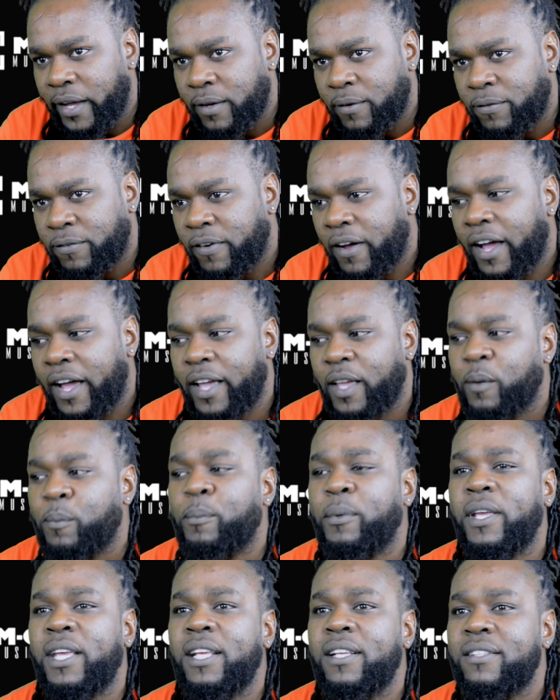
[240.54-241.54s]
and find
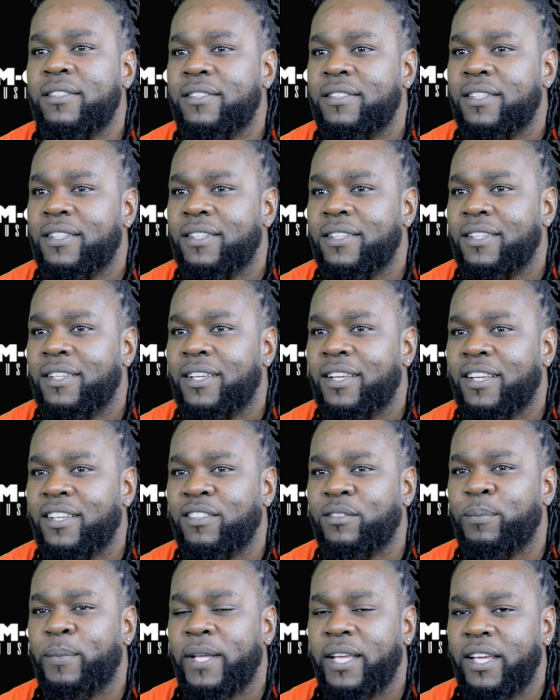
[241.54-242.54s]
peace
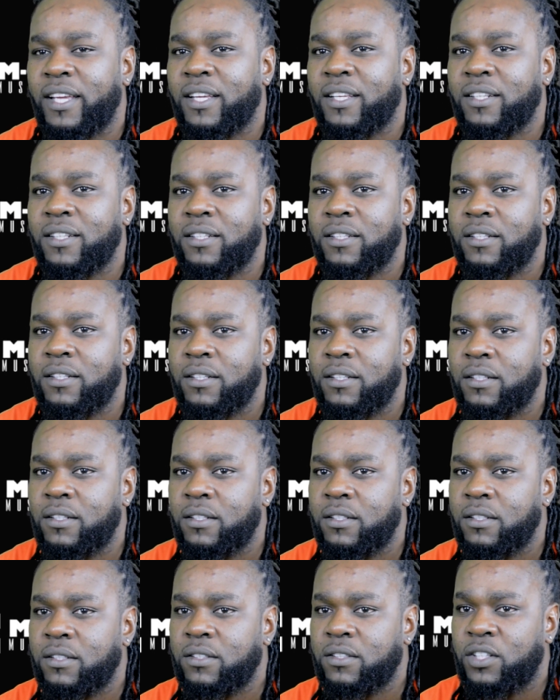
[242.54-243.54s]
is being
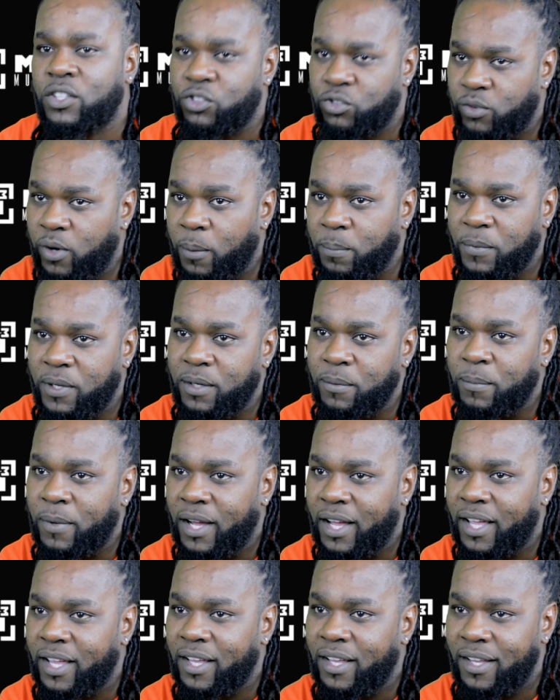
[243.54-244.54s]
disrupted
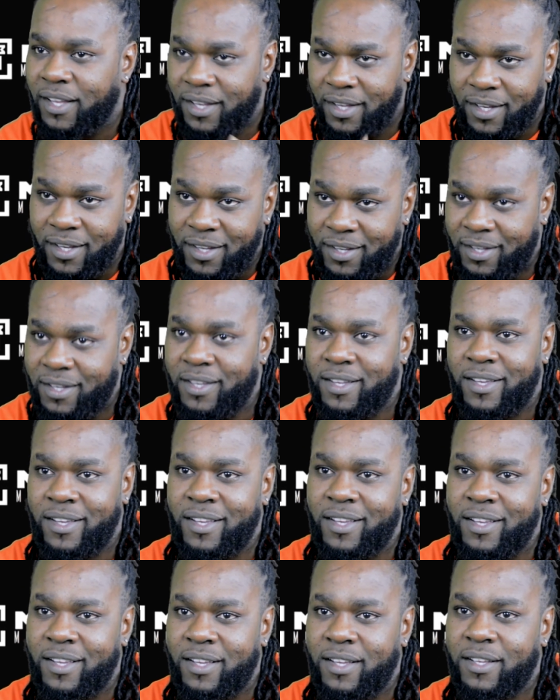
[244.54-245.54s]
by
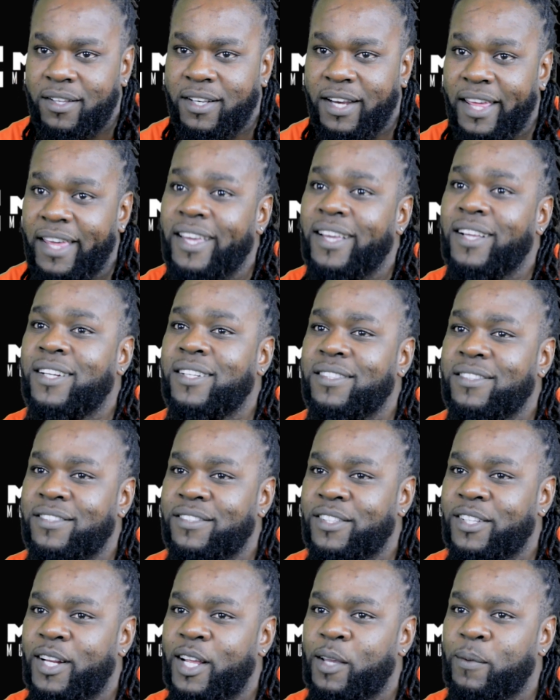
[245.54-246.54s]
the ills,
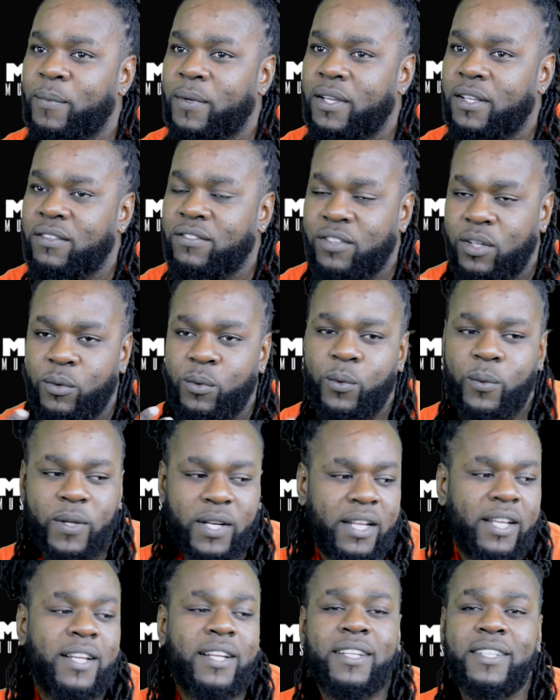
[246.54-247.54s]
you know what I mean? Someone
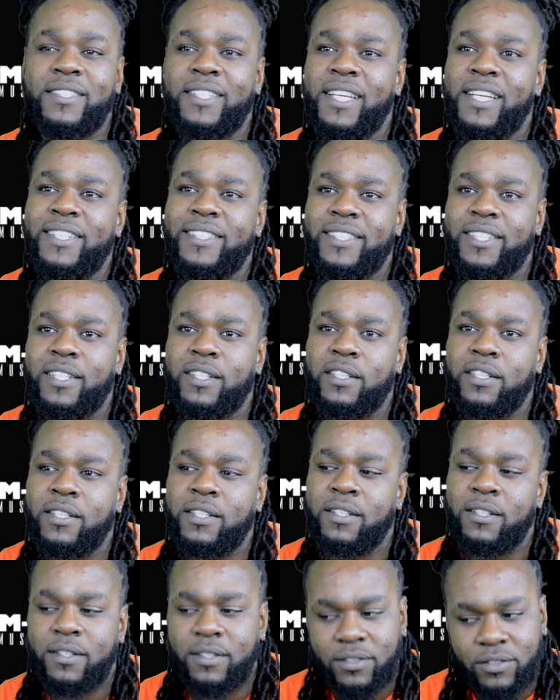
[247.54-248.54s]
with ill intention,
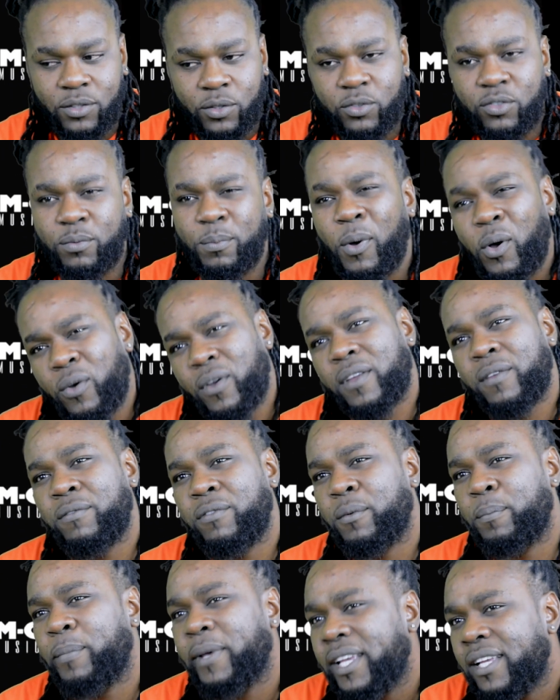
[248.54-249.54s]
because you smoking
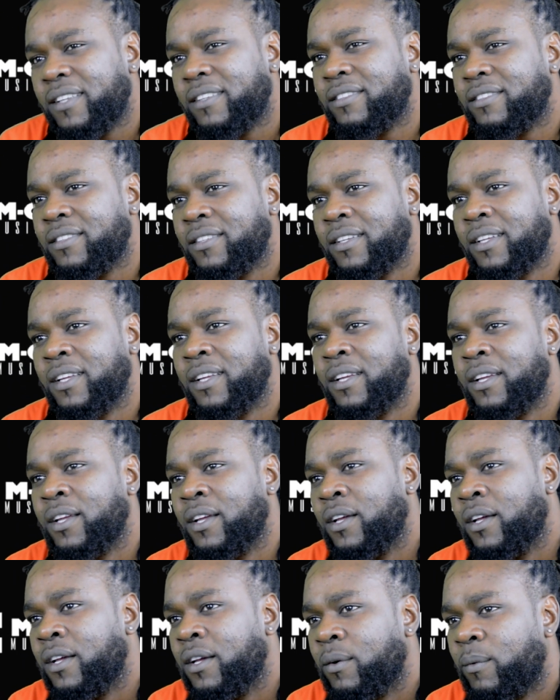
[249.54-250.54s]
for peace.
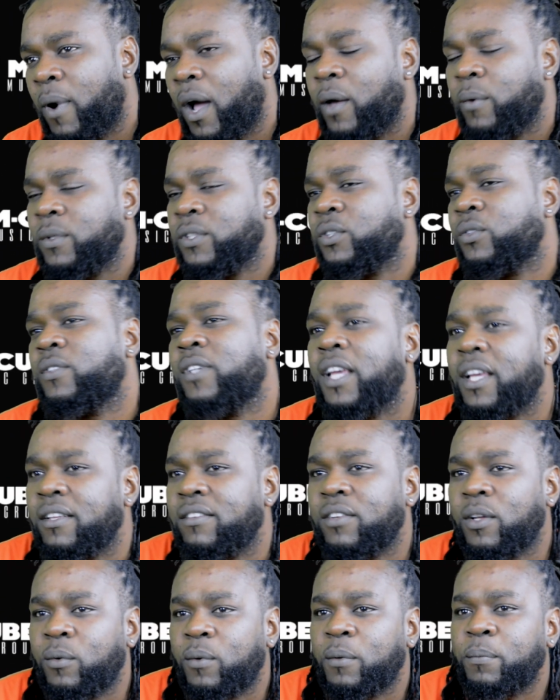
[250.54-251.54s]
Why would you take
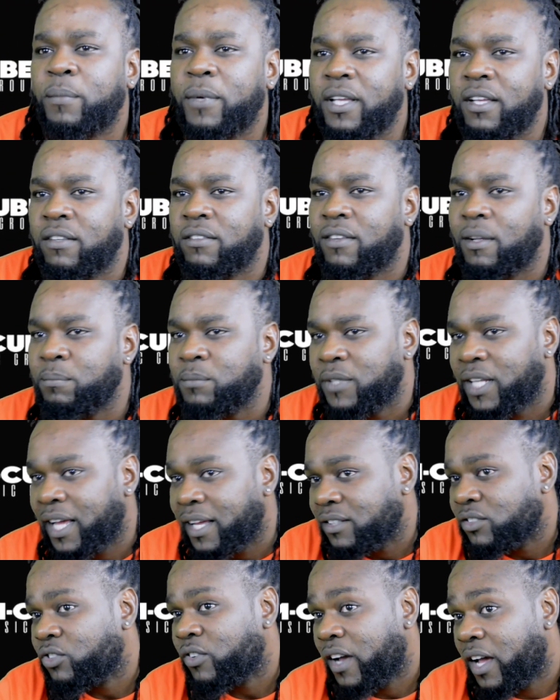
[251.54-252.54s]
someone's peace? I'm
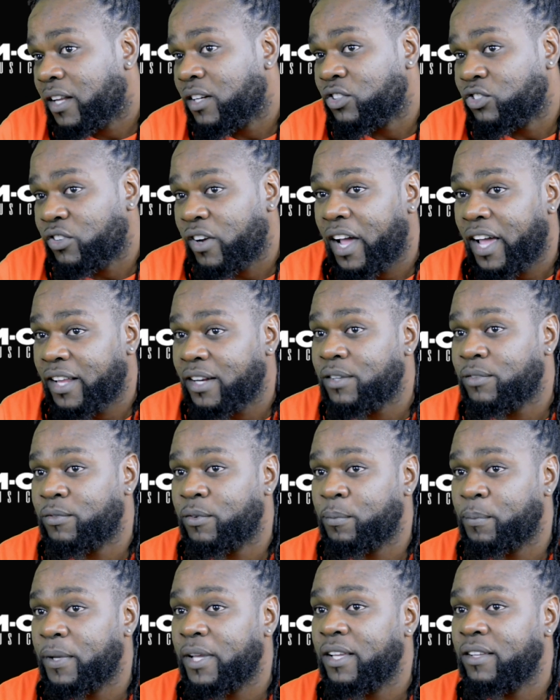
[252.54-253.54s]
dead trying to try this for
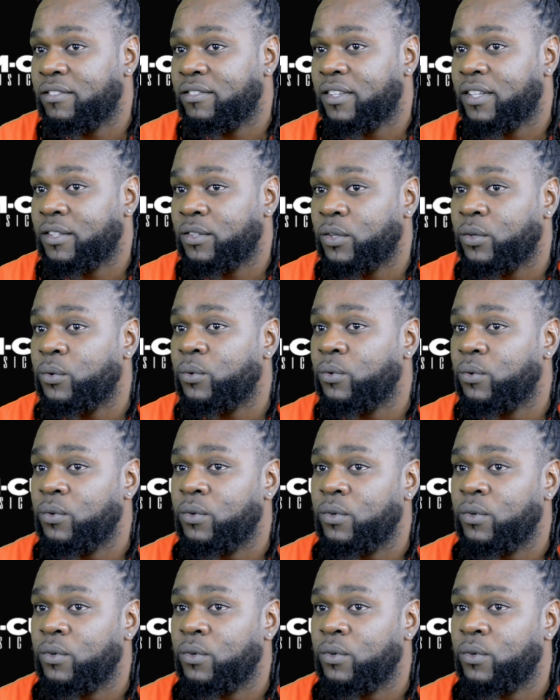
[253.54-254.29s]
peace, and you